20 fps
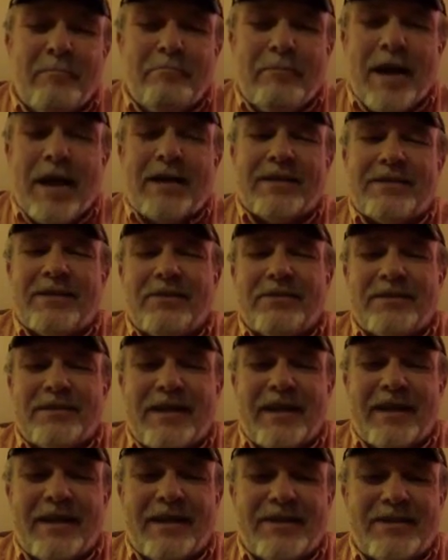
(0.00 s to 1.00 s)
Bass don't
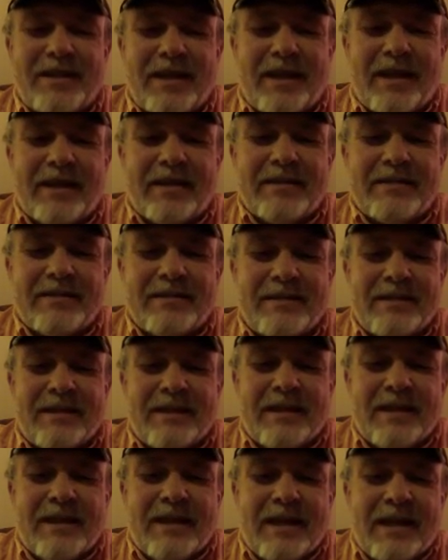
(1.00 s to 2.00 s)
stand a chance.
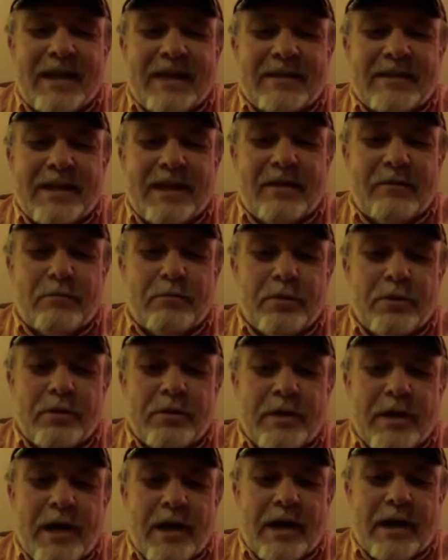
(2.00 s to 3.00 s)
And it's got a real
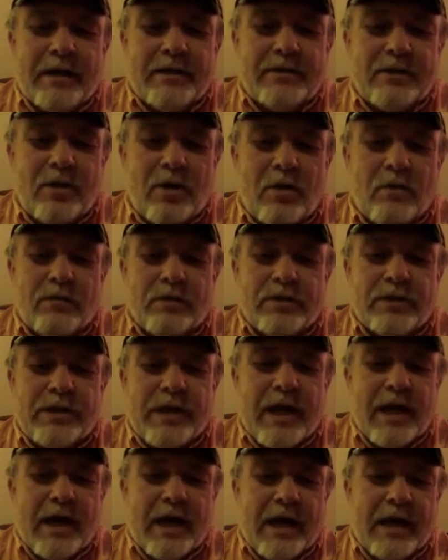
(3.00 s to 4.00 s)
nice,
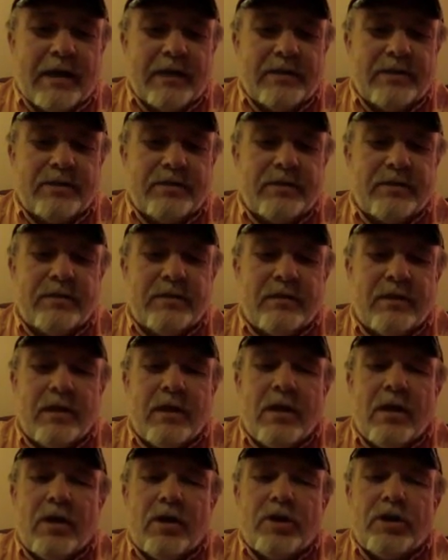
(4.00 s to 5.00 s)
oversized
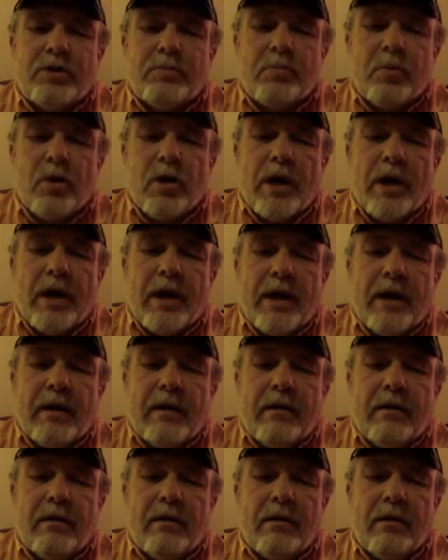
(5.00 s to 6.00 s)

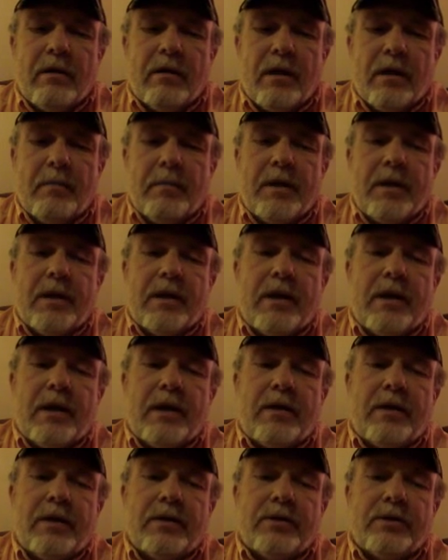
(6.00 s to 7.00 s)
spring. I mean,
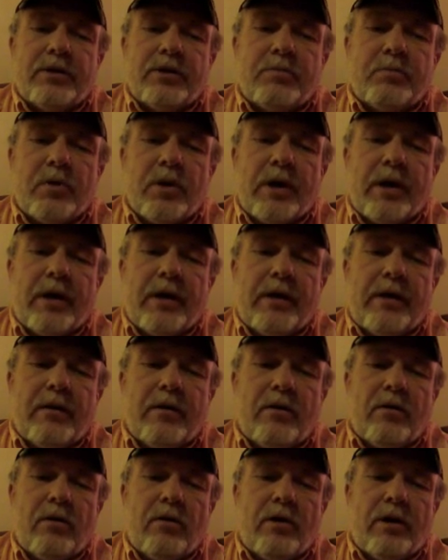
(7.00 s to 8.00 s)
and this is a spring. It
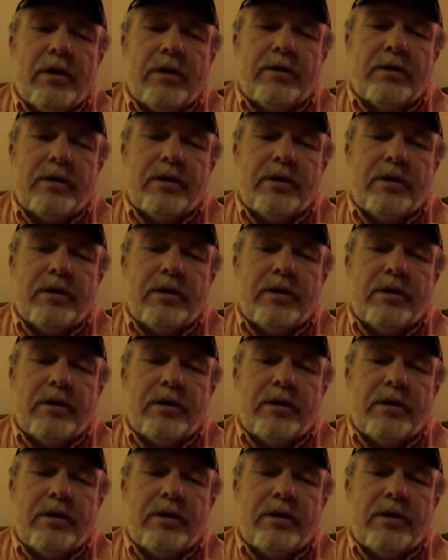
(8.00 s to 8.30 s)
isn't hard.